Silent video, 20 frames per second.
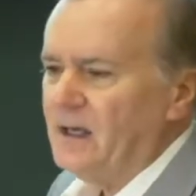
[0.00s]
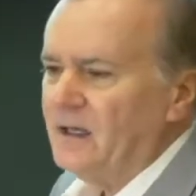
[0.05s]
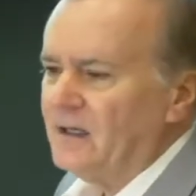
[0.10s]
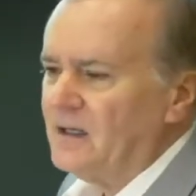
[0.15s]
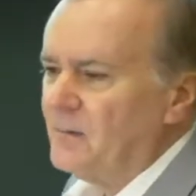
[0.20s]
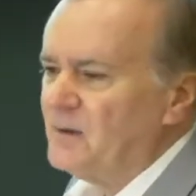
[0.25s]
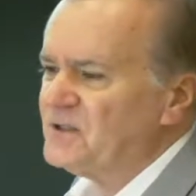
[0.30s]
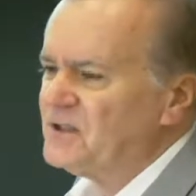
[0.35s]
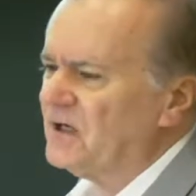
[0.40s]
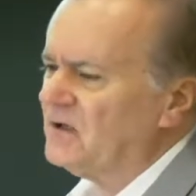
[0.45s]

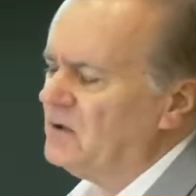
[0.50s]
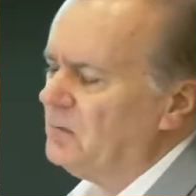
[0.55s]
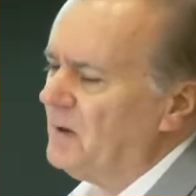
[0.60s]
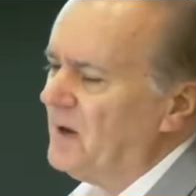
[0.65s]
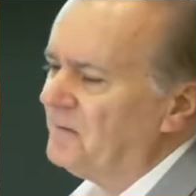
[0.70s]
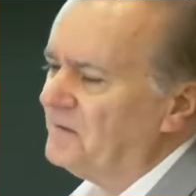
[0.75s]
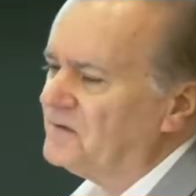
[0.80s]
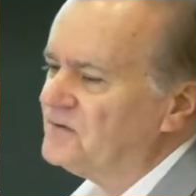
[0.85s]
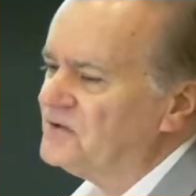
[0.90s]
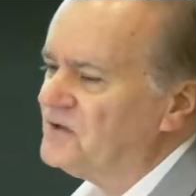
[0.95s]
Let me tell you
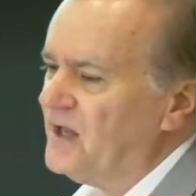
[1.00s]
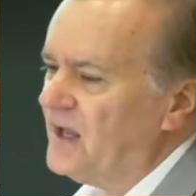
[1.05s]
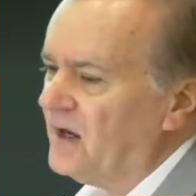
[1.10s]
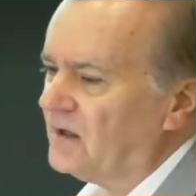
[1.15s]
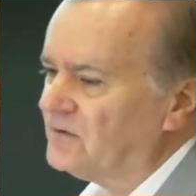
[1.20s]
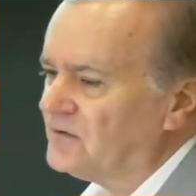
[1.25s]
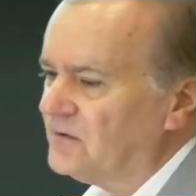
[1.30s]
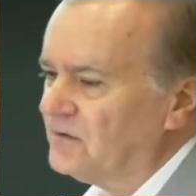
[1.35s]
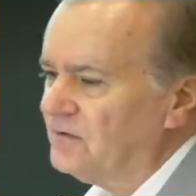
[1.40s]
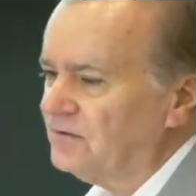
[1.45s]
about this
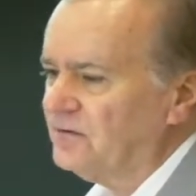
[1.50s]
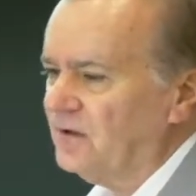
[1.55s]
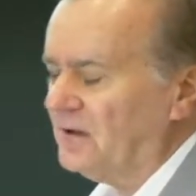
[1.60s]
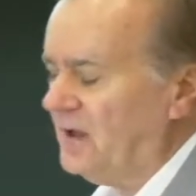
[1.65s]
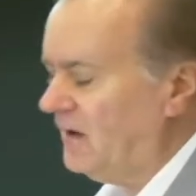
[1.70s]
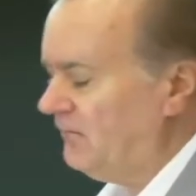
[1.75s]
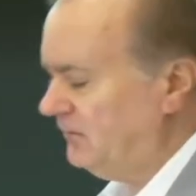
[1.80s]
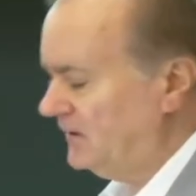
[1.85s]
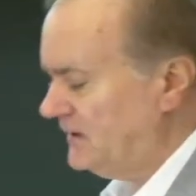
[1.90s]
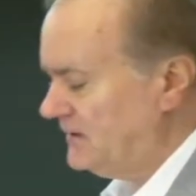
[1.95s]
text. This is a
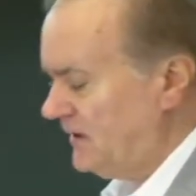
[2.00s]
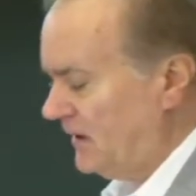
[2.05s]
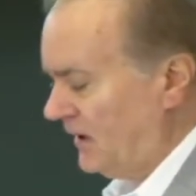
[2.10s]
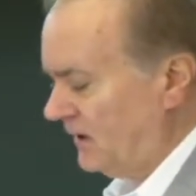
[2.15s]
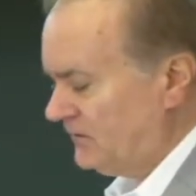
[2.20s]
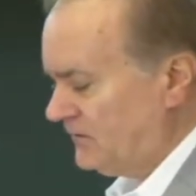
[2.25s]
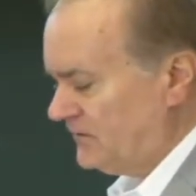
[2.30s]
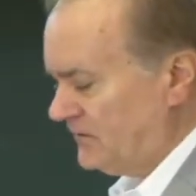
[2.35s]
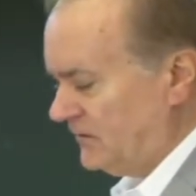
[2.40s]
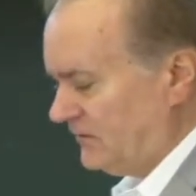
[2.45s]
lovely
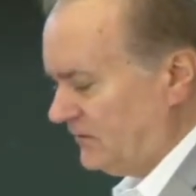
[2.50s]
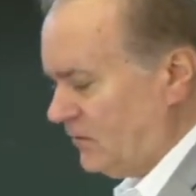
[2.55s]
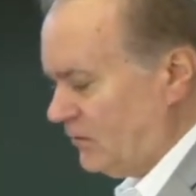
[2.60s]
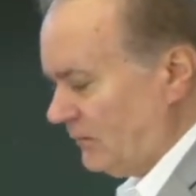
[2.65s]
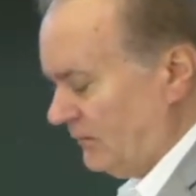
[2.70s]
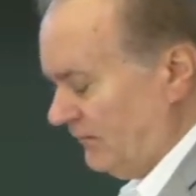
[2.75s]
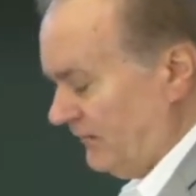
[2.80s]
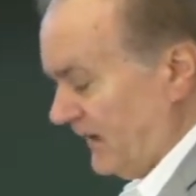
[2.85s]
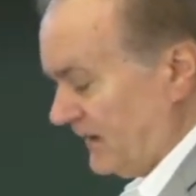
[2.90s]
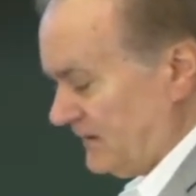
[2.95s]
text
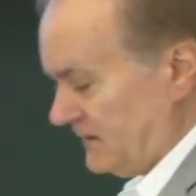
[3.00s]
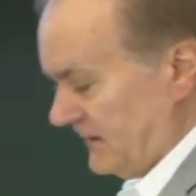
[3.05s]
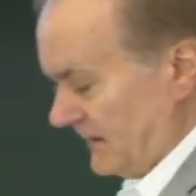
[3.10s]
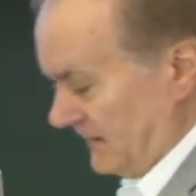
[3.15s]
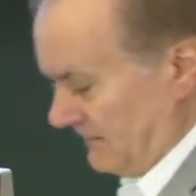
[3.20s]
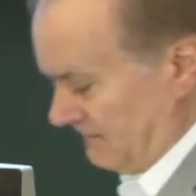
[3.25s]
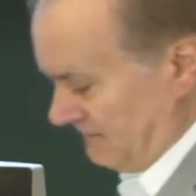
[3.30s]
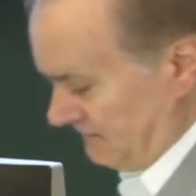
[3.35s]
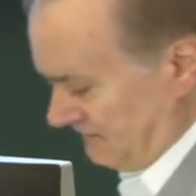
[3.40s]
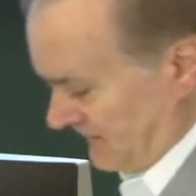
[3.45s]
called
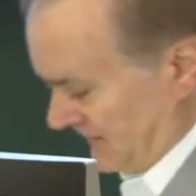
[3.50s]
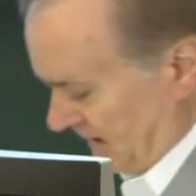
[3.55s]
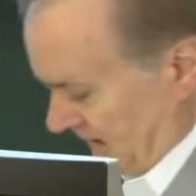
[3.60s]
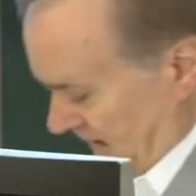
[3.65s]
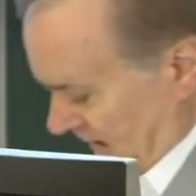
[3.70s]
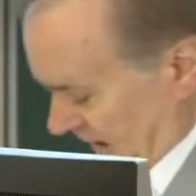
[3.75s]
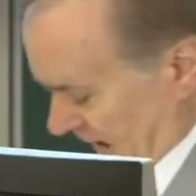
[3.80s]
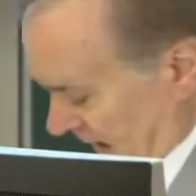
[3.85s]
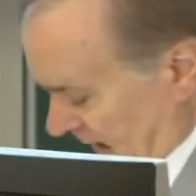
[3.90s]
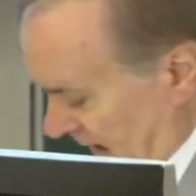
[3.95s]
Victor.
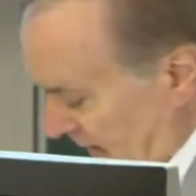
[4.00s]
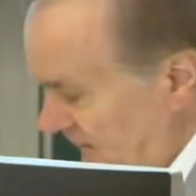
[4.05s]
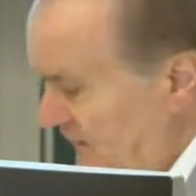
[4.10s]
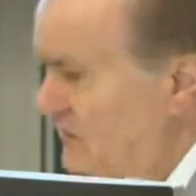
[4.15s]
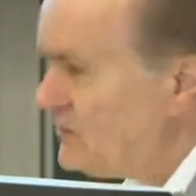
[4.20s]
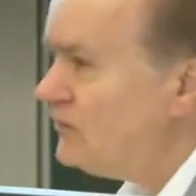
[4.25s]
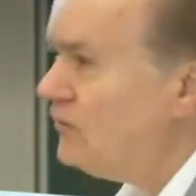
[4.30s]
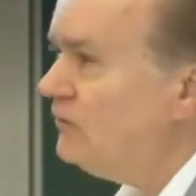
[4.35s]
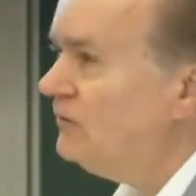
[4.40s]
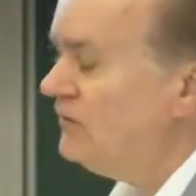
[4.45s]
And the
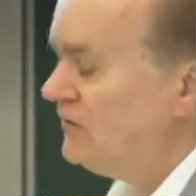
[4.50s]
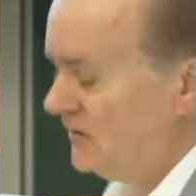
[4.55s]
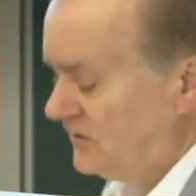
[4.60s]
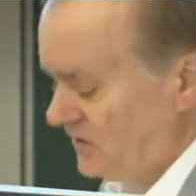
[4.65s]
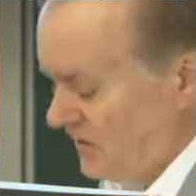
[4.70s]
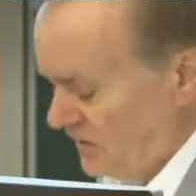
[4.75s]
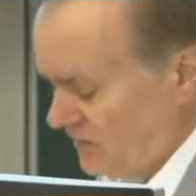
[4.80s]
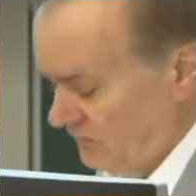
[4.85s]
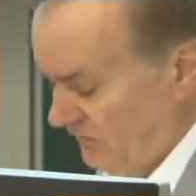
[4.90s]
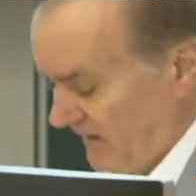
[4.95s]
students have
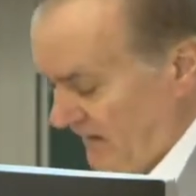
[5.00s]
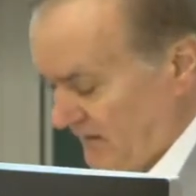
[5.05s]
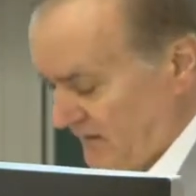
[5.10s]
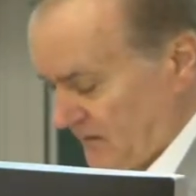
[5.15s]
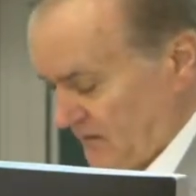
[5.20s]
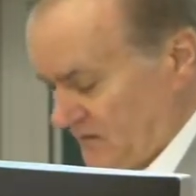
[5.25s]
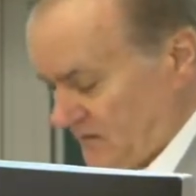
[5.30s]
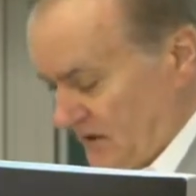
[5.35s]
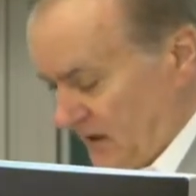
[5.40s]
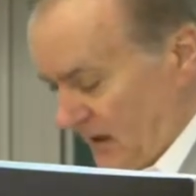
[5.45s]
just read
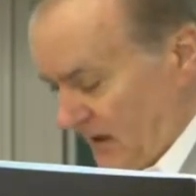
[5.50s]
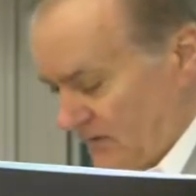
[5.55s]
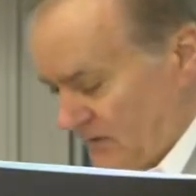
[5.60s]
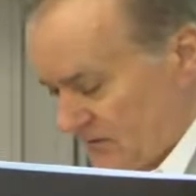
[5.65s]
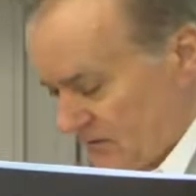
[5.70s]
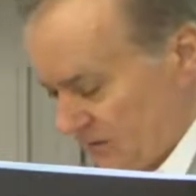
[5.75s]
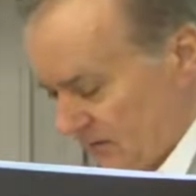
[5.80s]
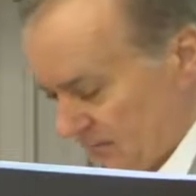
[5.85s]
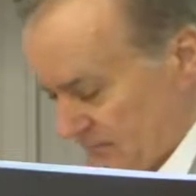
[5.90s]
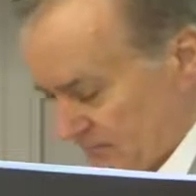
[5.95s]
this
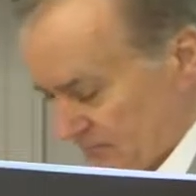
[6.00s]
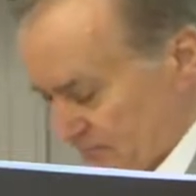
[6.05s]
text